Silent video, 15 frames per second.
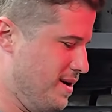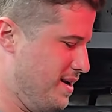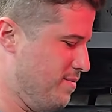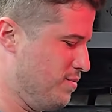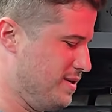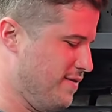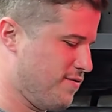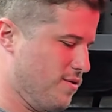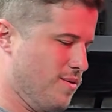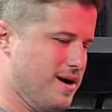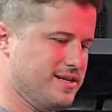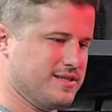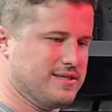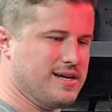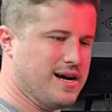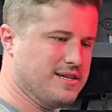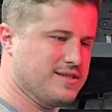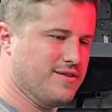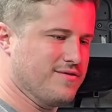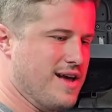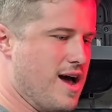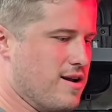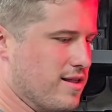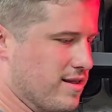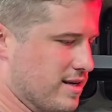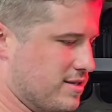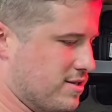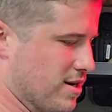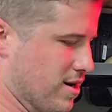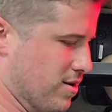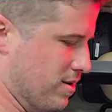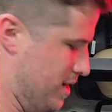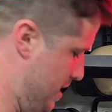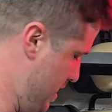many different ways to tie stuff down to this. So,